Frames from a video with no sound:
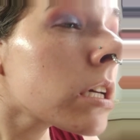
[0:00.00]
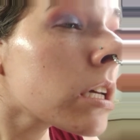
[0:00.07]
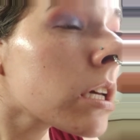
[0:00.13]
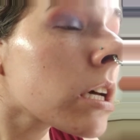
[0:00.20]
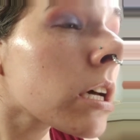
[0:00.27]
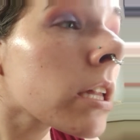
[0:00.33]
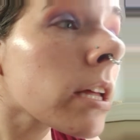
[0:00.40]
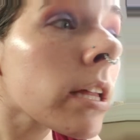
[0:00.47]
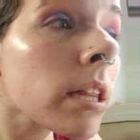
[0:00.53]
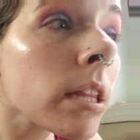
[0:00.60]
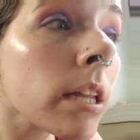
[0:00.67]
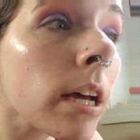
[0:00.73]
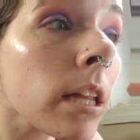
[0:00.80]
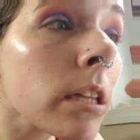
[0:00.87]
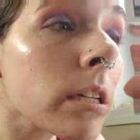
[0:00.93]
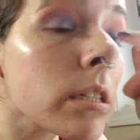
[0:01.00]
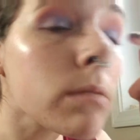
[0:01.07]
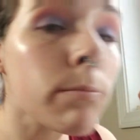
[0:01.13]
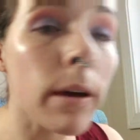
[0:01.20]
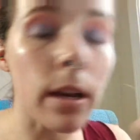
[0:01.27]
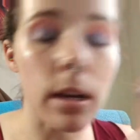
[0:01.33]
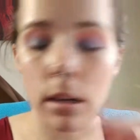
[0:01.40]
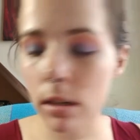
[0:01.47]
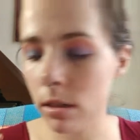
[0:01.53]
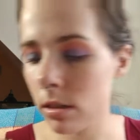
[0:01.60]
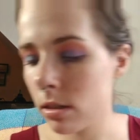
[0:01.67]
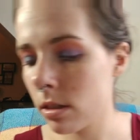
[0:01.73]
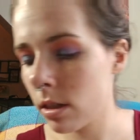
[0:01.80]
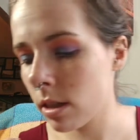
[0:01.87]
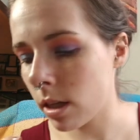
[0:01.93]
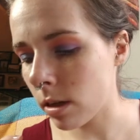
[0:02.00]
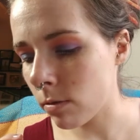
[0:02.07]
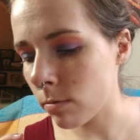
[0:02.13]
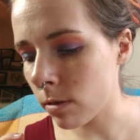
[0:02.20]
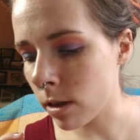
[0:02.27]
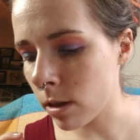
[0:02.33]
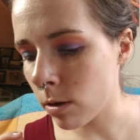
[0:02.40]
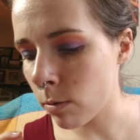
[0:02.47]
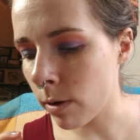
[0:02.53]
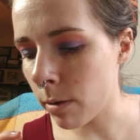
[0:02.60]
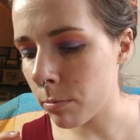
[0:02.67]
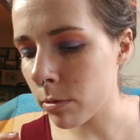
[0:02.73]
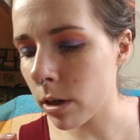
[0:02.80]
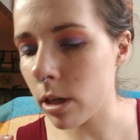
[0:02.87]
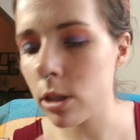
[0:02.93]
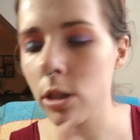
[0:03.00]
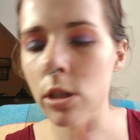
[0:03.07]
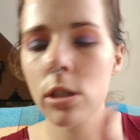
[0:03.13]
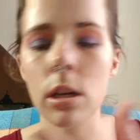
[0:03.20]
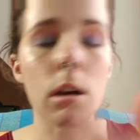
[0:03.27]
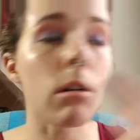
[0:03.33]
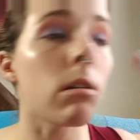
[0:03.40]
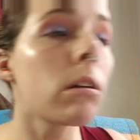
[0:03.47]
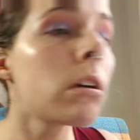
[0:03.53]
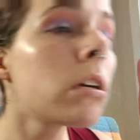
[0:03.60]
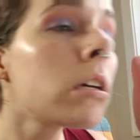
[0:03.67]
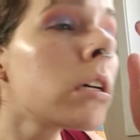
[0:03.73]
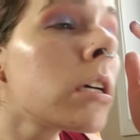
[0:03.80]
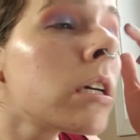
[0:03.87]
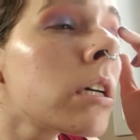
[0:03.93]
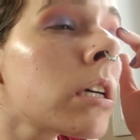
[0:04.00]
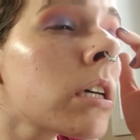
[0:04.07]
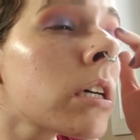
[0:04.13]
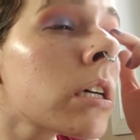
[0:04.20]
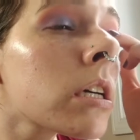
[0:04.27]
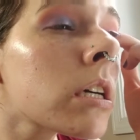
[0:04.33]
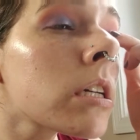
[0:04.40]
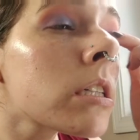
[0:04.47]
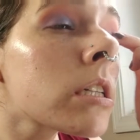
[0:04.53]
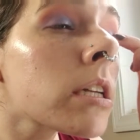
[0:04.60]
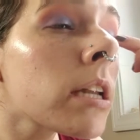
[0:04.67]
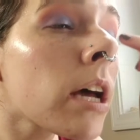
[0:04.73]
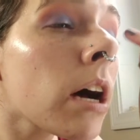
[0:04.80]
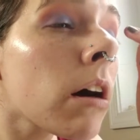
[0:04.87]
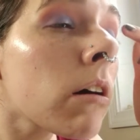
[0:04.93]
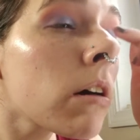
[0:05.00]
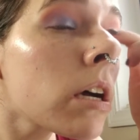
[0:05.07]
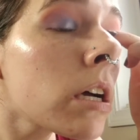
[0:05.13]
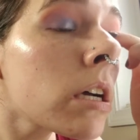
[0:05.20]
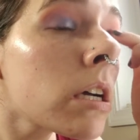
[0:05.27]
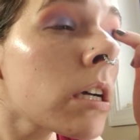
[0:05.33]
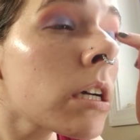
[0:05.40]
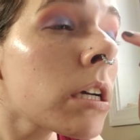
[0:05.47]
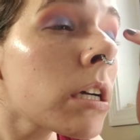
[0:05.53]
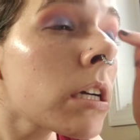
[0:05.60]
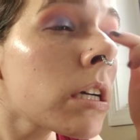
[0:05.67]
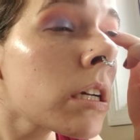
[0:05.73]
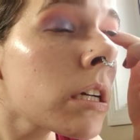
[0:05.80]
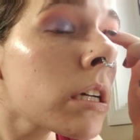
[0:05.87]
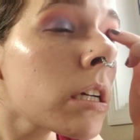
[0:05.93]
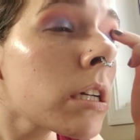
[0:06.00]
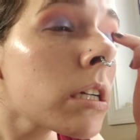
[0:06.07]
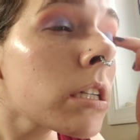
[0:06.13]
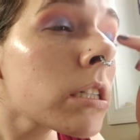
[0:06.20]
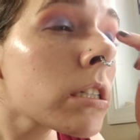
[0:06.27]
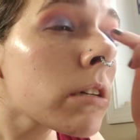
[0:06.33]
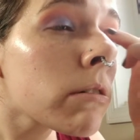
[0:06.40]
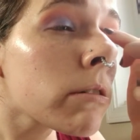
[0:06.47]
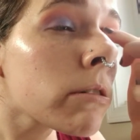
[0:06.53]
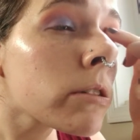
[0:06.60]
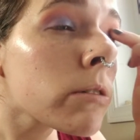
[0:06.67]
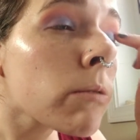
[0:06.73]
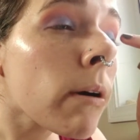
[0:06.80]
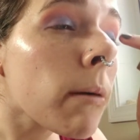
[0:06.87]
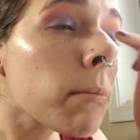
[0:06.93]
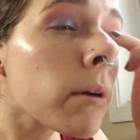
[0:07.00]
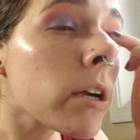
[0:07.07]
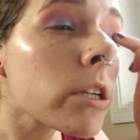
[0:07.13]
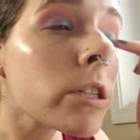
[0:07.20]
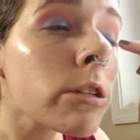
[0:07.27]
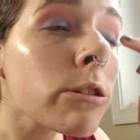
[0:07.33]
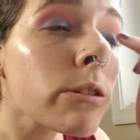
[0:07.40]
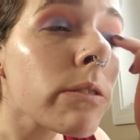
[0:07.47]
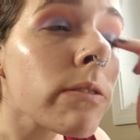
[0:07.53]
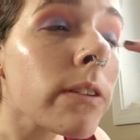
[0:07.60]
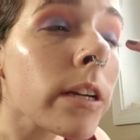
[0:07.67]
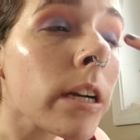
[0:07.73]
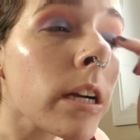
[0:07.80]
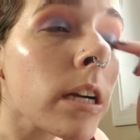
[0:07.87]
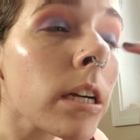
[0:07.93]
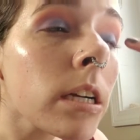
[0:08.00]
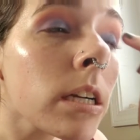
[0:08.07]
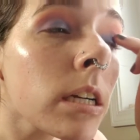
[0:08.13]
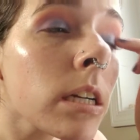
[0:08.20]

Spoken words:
Yeah, that looks better than with the wet brush, so good to know. Don't use a wet brush, use your finger.